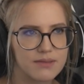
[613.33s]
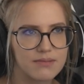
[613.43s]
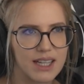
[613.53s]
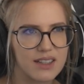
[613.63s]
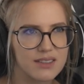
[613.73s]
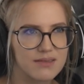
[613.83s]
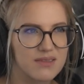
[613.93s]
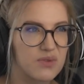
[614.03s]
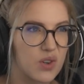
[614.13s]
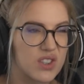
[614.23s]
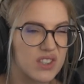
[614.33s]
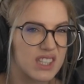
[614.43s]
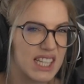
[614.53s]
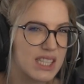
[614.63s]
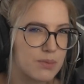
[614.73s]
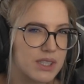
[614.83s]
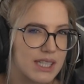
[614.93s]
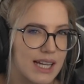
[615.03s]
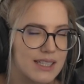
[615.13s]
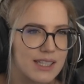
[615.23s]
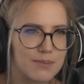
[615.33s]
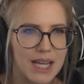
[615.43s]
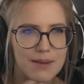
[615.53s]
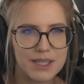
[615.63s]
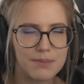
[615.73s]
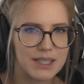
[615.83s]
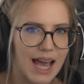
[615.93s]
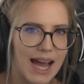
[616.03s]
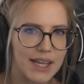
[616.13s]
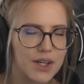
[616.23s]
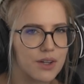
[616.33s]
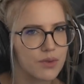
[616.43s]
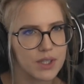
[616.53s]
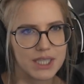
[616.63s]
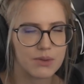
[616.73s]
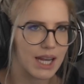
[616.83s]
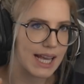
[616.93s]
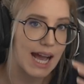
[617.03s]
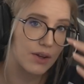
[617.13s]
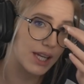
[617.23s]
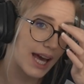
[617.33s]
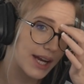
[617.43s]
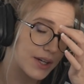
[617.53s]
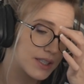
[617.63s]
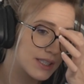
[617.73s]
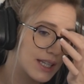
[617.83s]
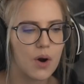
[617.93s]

like 4 to 6%, sometimes a bit higher. Of course, there were like outliers.